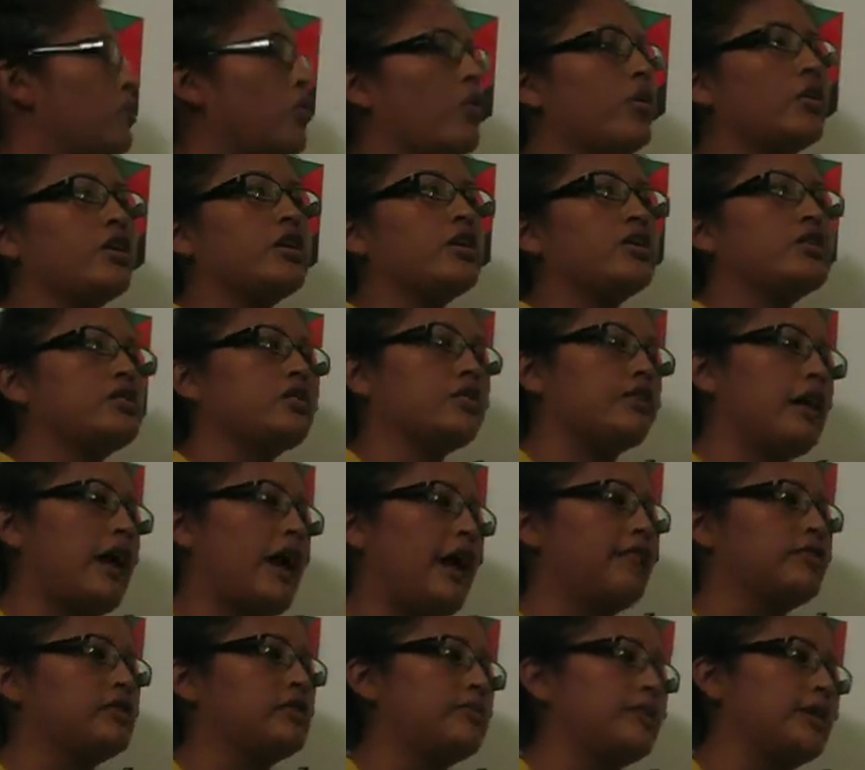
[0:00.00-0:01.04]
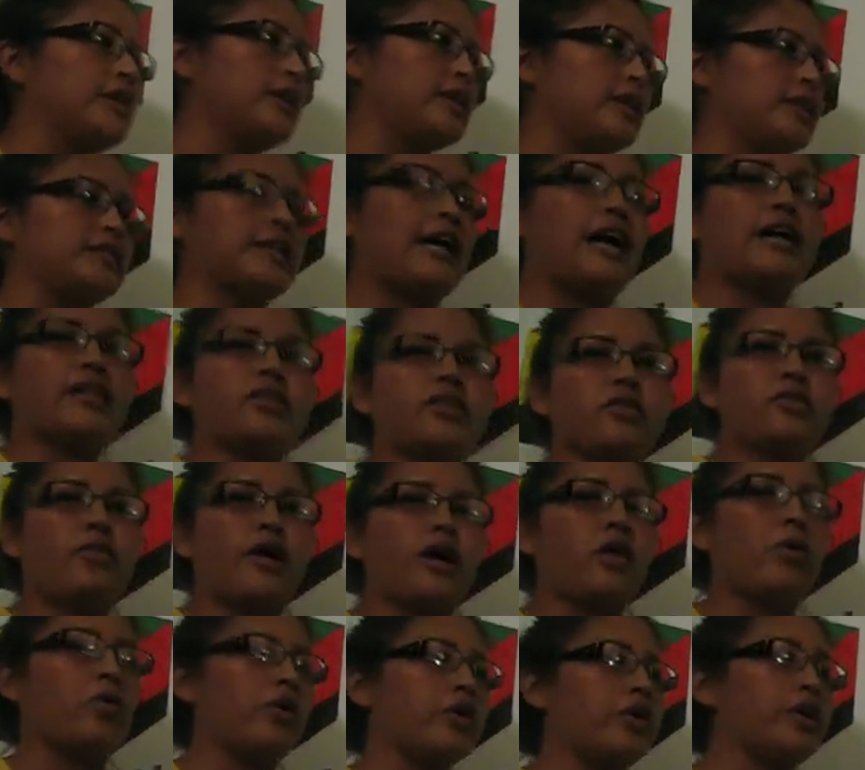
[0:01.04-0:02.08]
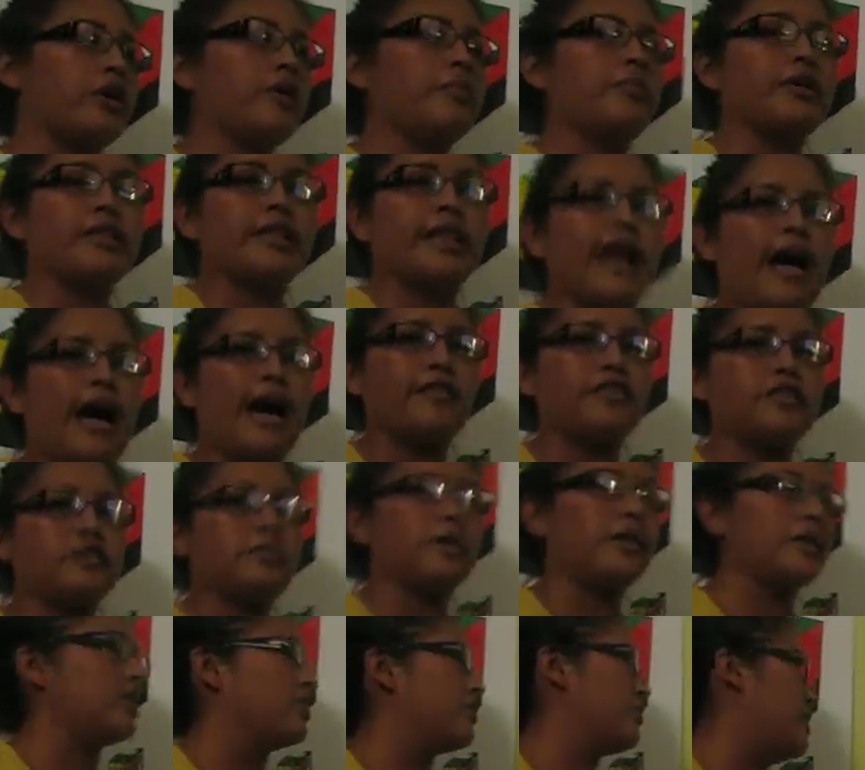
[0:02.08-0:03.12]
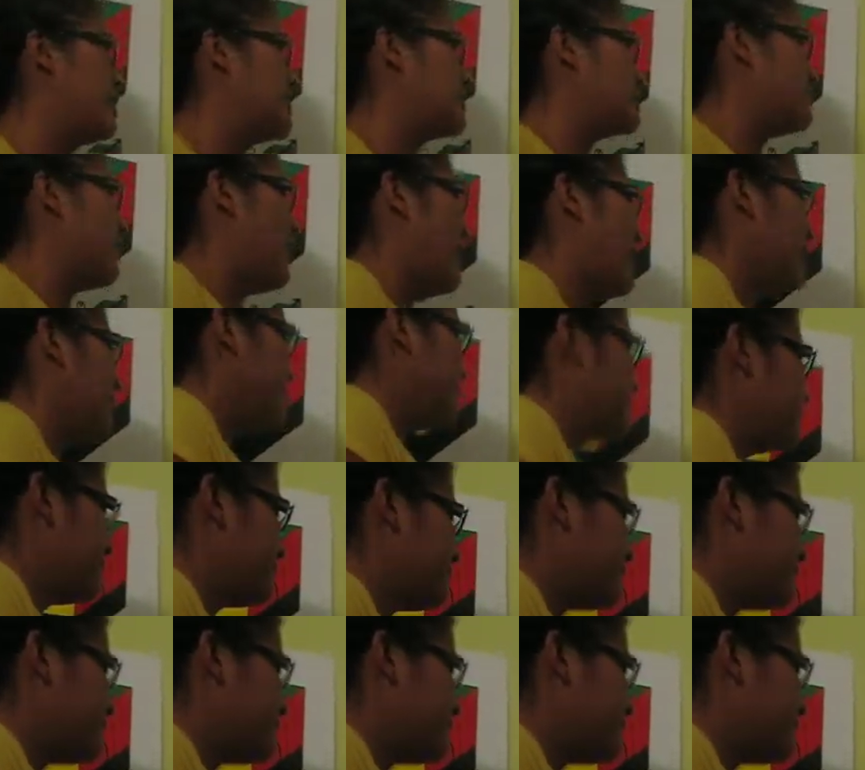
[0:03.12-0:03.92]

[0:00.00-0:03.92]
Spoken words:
corners don't have to be in exactly the right order, but they have to be in the right spot. No.